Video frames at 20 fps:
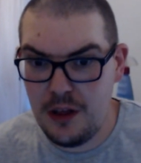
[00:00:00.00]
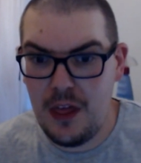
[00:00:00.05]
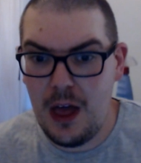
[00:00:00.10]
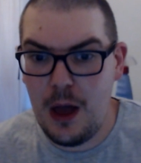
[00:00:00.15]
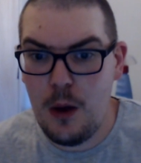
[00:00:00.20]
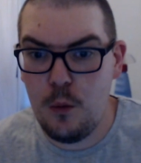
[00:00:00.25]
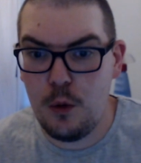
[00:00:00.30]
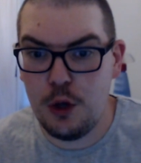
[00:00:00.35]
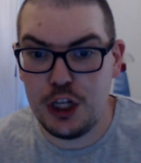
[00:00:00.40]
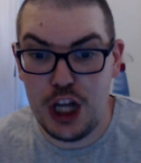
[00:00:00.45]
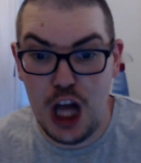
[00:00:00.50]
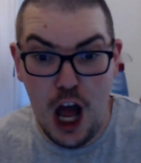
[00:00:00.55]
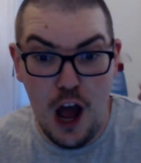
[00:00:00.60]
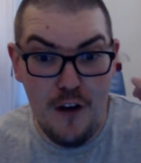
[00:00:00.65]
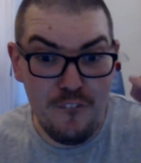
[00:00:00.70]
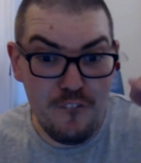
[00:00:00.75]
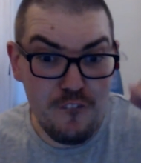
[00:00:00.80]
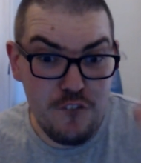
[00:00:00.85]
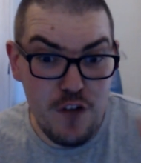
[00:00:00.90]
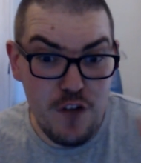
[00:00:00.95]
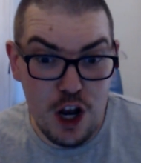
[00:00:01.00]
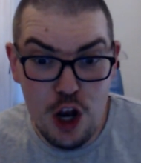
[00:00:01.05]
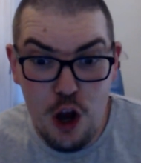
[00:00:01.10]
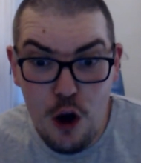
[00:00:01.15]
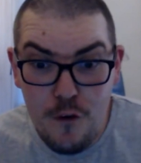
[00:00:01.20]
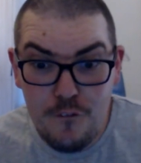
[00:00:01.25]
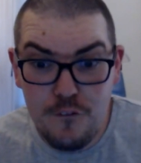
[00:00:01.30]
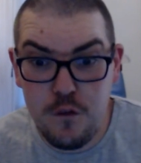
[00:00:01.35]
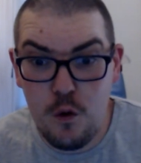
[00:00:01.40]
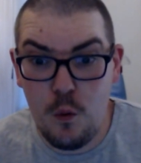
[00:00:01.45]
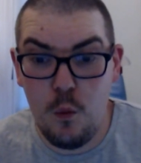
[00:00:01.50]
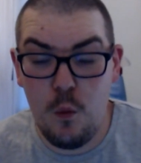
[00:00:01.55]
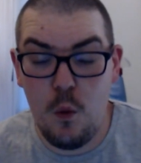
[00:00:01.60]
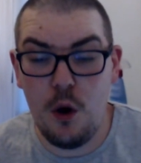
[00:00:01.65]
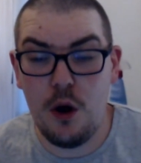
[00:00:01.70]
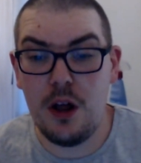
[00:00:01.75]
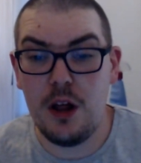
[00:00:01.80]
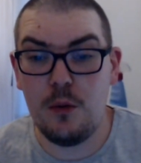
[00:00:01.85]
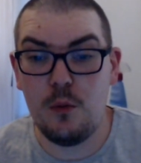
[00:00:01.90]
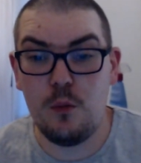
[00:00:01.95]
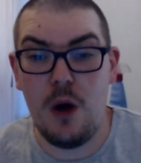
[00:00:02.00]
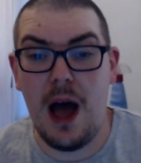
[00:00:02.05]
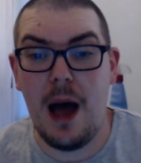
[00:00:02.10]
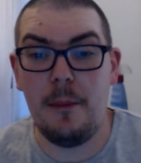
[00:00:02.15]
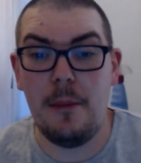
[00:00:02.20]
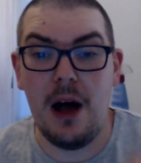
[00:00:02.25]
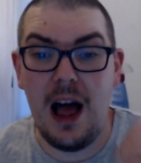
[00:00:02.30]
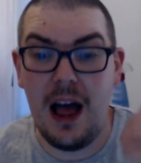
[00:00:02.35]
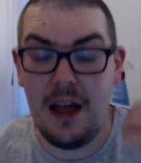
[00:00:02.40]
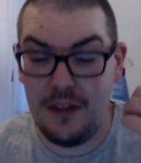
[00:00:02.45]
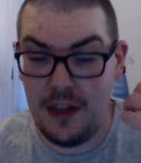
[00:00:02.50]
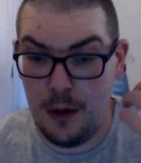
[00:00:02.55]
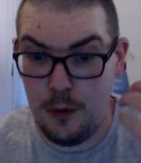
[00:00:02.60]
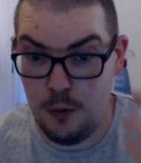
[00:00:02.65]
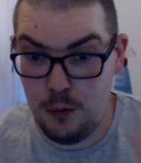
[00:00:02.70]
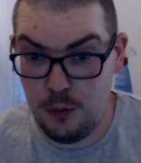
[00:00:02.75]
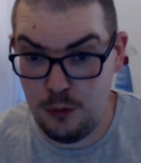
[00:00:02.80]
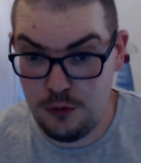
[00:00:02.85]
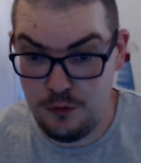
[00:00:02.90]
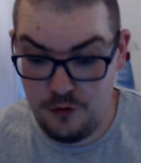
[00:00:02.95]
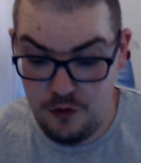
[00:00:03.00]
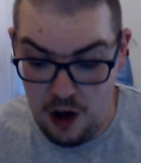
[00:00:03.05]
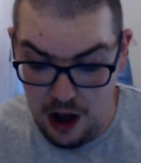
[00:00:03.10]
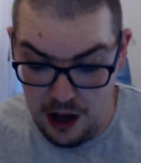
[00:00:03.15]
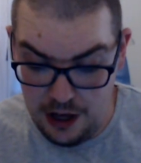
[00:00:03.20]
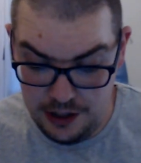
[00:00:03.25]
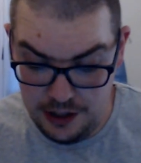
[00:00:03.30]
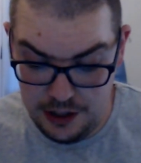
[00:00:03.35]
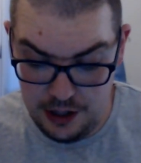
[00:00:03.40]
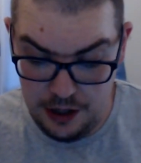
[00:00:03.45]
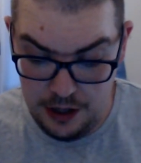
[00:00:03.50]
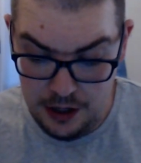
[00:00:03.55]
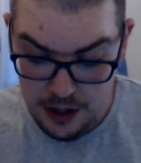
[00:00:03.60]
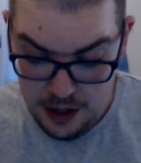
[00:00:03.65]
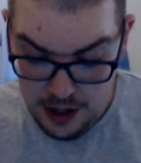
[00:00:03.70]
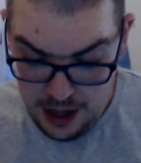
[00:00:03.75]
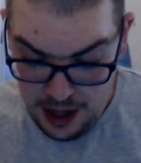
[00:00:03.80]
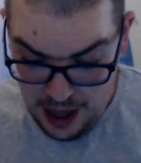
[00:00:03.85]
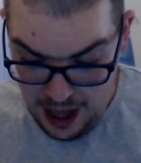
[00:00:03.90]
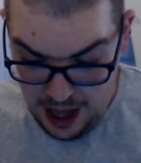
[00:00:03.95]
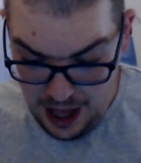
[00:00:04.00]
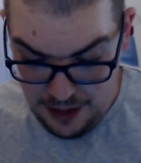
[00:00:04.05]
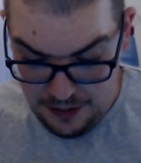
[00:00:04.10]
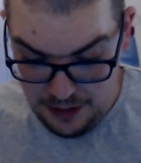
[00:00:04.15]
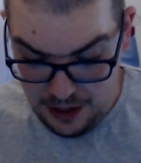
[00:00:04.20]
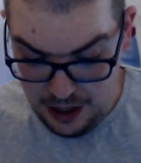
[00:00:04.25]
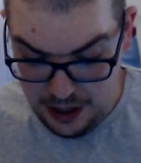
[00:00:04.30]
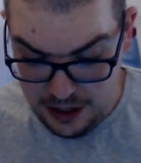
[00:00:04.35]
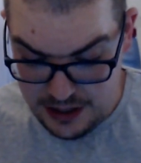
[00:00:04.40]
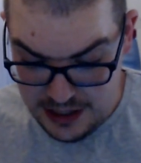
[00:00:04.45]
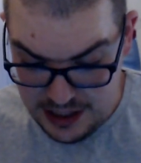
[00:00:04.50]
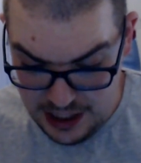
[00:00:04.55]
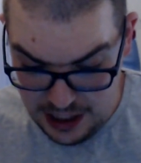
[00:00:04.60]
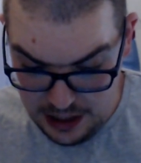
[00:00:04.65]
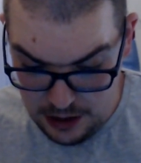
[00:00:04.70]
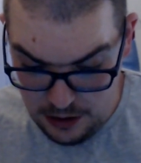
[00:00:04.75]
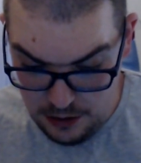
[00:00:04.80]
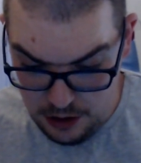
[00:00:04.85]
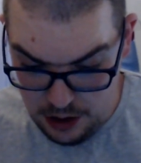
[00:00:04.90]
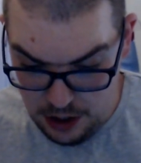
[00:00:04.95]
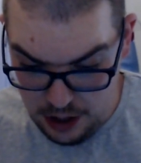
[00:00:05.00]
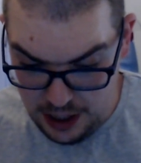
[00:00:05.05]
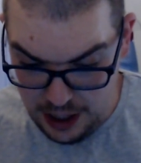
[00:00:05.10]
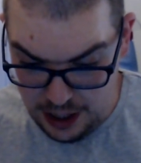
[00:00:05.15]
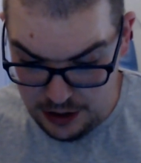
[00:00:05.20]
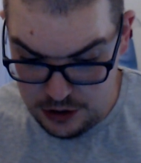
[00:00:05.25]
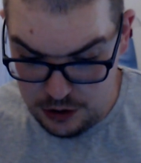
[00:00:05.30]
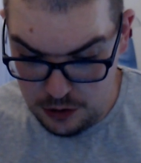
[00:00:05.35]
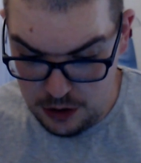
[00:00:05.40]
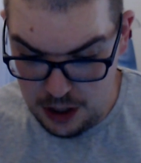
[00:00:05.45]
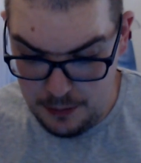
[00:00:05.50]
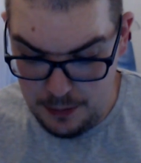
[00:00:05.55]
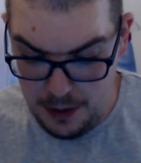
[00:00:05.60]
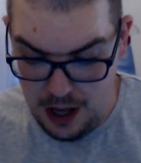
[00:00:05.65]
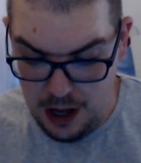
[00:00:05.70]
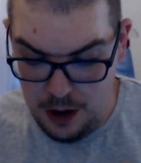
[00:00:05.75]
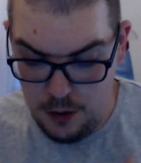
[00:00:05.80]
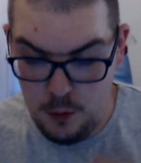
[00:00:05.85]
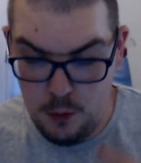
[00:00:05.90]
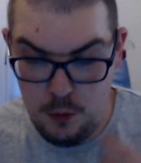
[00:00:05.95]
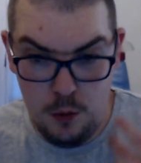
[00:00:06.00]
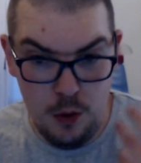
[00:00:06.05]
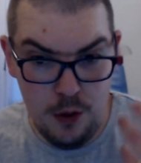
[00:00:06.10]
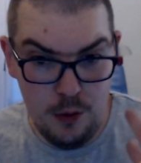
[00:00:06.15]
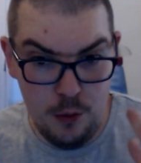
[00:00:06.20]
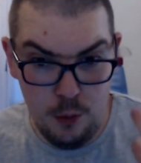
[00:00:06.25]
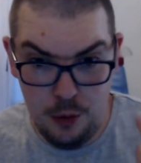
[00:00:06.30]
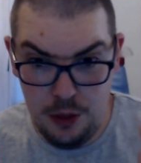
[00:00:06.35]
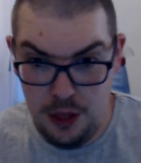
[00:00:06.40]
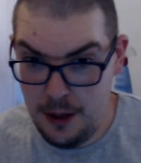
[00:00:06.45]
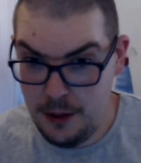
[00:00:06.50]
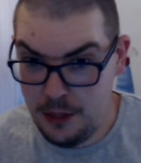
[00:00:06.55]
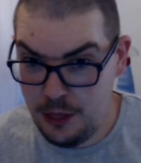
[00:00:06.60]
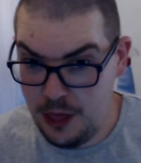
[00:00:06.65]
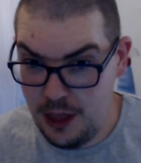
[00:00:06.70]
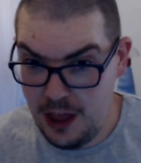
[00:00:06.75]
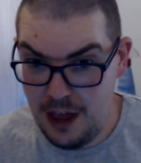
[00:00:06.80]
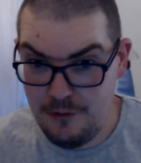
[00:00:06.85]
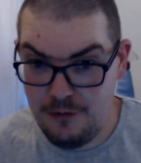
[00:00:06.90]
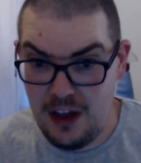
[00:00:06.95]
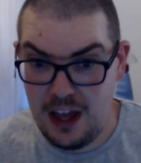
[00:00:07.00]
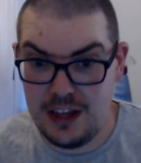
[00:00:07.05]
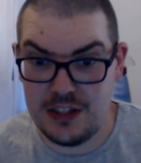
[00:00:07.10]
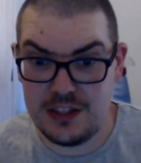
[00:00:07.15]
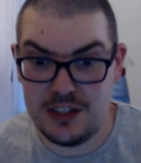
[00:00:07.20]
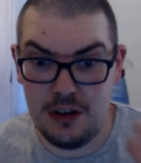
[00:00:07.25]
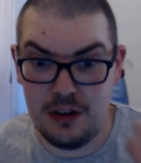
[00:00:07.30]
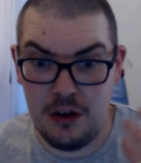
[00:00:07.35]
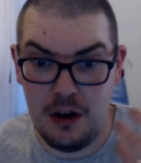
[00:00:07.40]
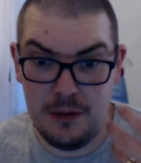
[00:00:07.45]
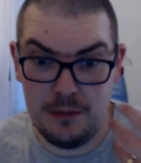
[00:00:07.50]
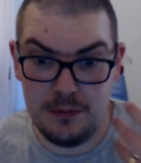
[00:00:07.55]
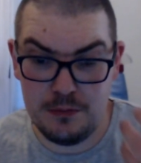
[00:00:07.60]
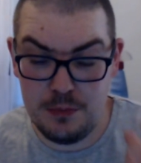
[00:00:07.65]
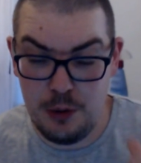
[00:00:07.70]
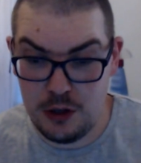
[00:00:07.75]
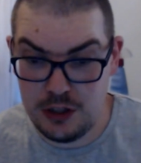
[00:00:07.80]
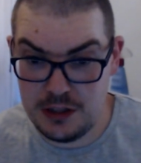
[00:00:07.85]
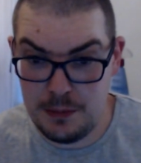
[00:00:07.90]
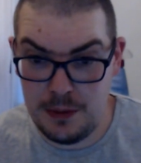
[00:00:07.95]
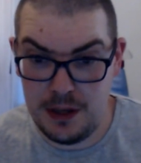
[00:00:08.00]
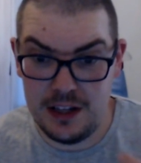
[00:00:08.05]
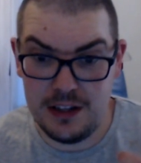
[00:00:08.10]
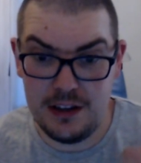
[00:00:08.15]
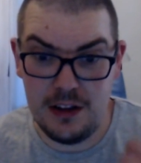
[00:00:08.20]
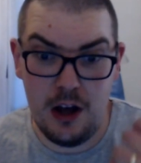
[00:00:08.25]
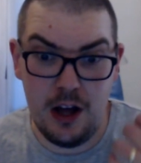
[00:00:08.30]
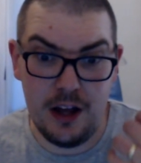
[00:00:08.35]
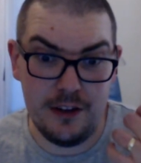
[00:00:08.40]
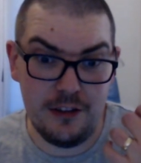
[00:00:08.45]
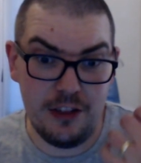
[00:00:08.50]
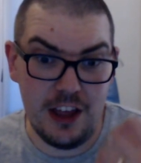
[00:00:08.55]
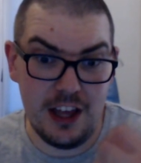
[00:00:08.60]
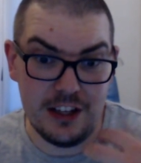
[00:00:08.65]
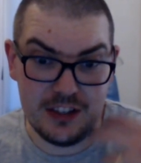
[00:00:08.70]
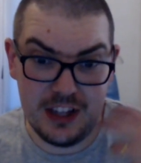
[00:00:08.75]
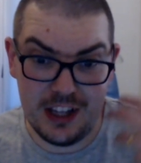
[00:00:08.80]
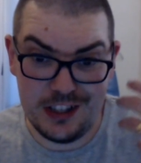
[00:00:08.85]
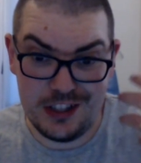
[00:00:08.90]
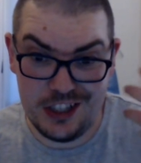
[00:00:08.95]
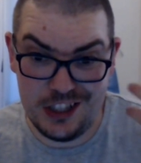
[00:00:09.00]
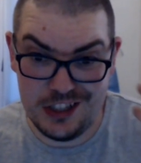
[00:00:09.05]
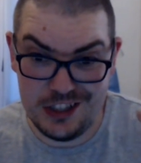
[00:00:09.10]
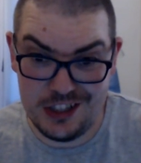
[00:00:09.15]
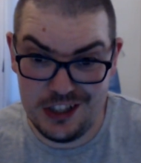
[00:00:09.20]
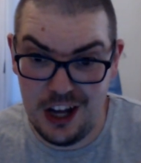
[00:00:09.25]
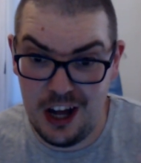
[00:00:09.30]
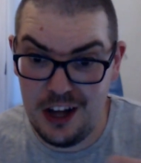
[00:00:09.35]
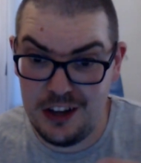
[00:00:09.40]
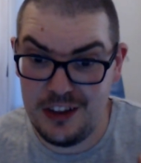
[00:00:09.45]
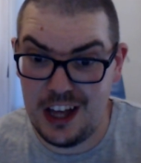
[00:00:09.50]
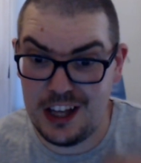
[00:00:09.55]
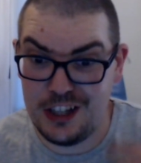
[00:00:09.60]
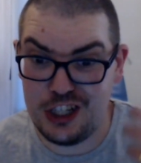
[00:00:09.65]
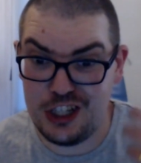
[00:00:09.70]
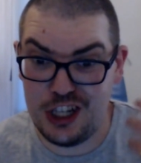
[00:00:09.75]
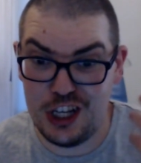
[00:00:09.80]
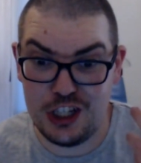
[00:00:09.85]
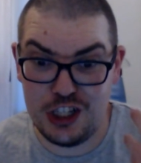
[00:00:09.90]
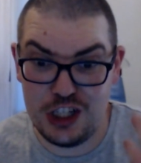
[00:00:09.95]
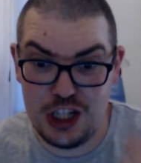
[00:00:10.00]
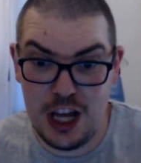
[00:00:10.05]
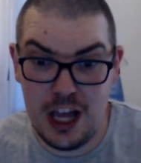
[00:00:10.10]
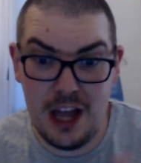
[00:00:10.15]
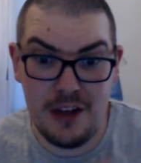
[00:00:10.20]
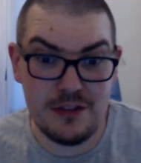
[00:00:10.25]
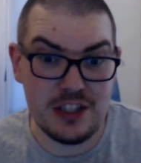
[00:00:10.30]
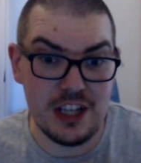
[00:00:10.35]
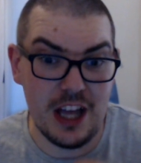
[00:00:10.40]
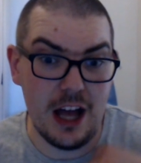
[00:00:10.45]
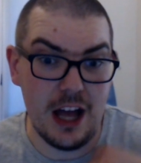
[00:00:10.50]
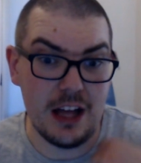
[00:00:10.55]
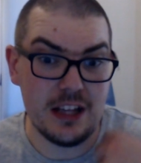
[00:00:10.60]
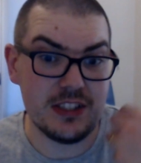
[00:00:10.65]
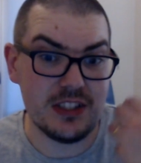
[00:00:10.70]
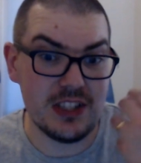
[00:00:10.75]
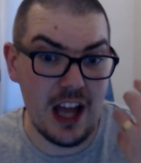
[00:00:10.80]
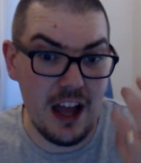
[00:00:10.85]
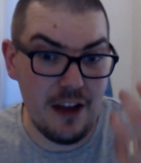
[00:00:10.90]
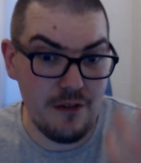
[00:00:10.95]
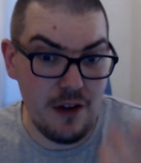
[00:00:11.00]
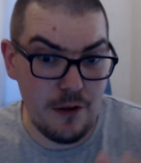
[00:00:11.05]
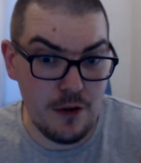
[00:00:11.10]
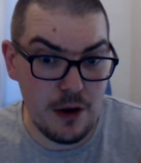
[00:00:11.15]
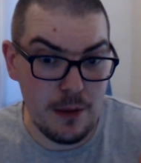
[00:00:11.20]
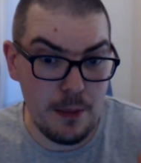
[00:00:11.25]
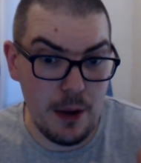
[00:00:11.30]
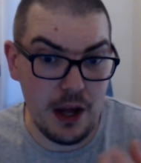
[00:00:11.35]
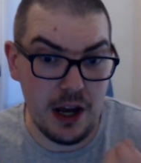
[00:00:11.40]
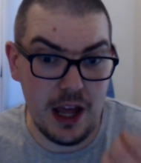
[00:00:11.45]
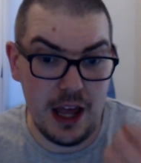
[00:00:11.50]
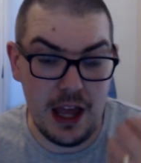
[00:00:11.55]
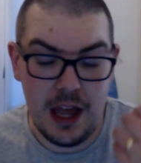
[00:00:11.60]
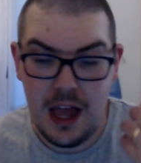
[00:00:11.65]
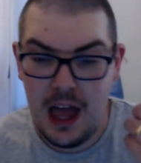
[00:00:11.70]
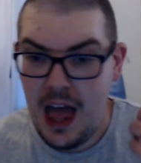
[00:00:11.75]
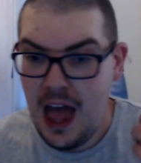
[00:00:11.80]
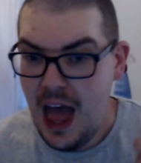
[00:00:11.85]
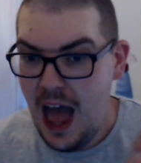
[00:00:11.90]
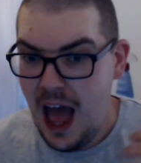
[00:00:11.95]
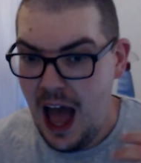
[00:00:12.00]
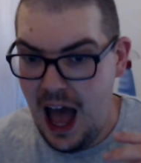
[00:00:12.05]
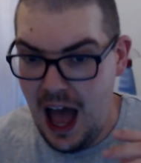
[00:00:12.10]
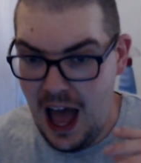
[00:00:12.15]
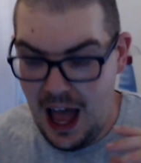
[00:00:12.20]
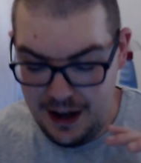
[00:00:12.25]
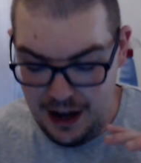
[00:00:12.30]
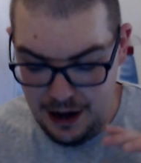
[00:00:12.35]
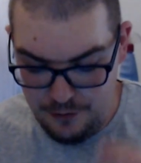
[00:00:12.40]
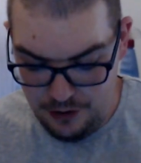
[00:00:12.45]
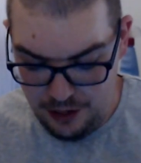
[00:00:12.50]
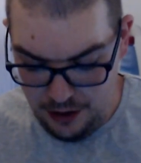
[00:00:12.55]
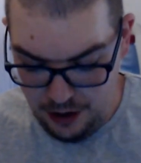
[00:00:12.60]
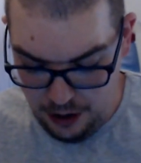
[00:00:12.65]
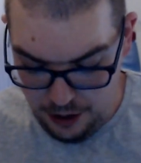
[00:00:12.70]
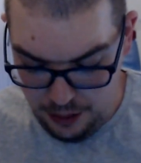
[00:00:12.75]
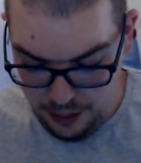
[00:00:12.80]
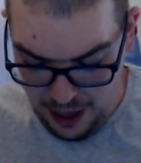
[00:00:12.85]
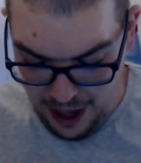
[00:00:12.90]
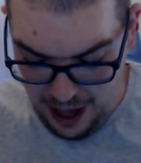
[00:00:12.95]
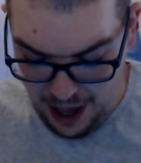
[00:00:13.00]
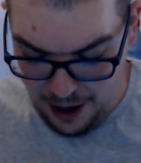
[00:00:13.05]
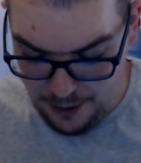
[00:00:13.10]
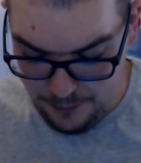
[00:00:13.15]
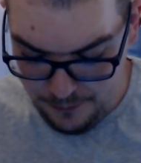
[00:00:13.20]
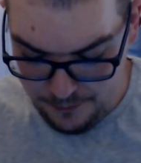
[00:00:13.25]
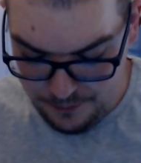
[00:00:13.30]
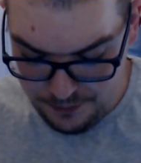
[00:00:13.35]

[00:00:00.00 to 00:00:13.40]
They would look for what Emma, and they will find her. And they continue looking, talking about all the events and possible and things that she's done, that she achieved to save everybody, and everything like that.